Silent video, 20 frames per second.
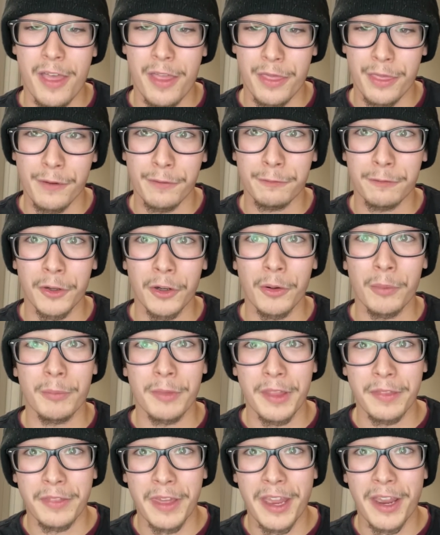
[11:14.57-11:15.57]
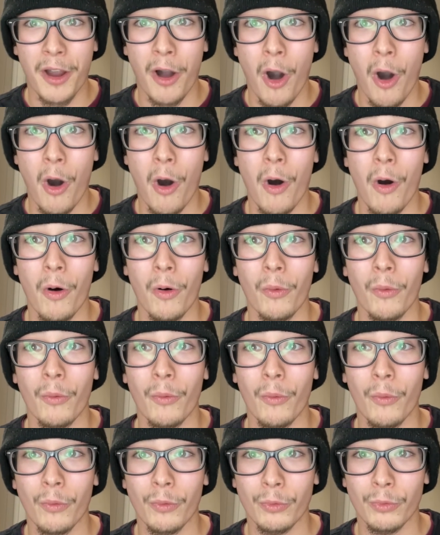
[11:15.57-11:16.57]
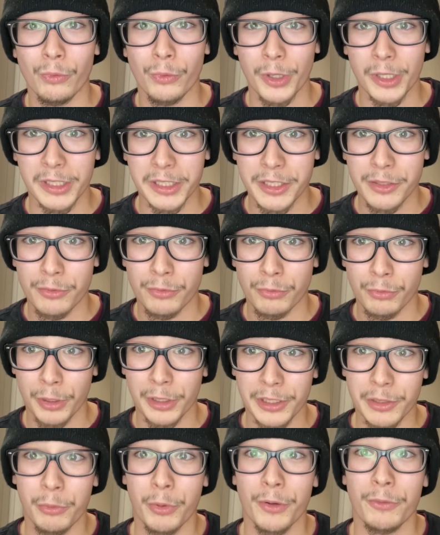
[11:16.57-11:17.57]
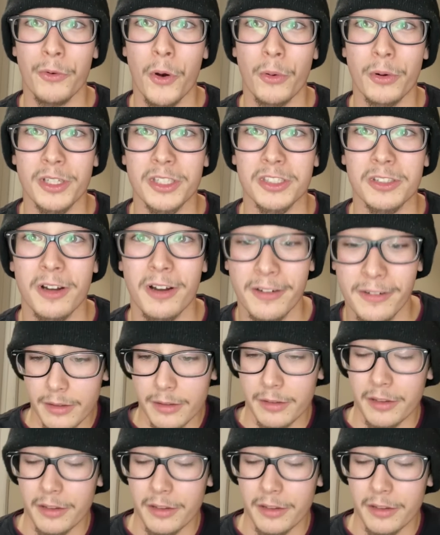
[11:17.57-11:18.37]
the film that they all really were focused on.